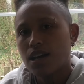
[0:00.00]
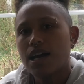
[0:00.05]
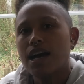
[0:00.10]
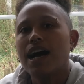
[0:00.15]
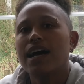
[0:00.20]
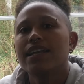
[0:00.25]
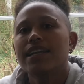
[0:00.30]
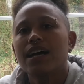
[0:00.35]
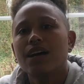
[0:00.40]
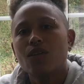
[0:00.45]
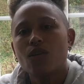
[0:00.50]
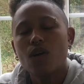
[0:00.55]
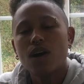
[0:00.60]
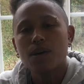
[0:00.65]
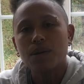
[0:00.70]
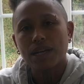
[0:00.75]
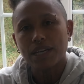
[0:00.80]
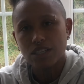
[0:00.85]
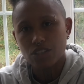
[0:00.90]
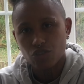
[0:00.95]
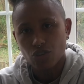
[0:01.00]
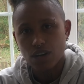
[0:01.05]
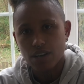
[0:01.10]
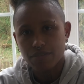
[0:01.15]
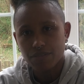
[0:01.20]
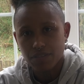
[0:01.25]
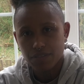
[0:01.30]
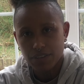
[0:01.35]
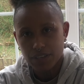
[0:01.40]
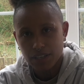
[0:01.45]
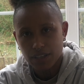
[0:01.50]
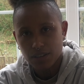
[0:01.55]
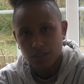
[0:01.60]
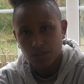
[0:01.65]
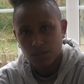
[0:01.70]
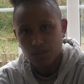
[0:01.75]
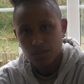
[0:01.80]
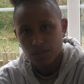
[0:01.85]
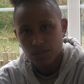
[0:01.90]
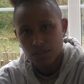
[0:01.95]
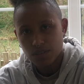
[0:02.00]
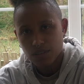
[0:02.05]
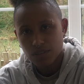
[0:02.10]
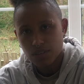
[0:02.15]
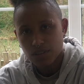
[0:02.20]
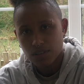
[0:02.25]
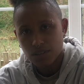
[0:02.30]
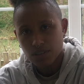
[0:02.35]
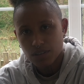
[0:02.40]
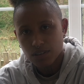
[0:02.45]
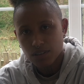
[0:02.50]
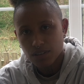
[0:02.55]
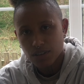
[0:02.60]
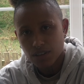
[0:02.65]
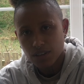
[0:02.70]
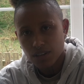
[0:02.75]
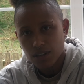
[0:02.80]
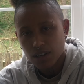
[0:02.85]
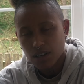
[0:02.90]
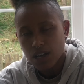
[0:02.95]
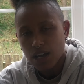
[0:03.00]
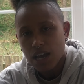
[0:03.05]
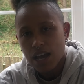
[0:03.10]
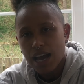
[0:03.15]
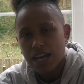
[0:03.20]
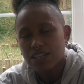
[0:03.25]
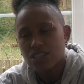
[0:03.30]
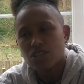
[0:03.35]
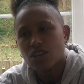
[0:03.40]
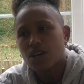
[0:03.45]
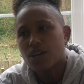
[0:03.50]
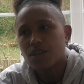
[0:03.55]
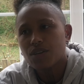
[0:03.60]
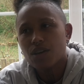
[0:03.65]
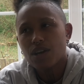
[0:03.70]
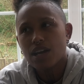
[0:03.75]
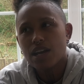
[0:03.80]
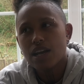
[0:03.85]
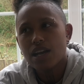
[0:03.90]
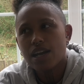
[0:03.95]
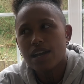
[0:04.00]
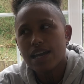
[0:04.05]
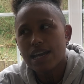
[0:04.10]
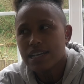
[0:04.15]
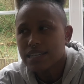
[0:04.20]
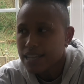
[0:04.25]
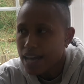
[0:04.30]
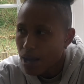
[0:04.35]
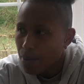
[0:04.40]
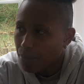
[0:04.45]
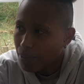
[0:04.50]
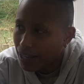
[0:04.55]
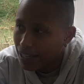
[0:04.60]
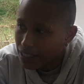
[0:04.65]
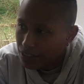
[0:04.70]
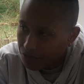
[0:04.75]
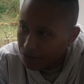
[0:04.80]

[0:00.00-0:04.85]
and now I can drive the vehicle. And so in that place,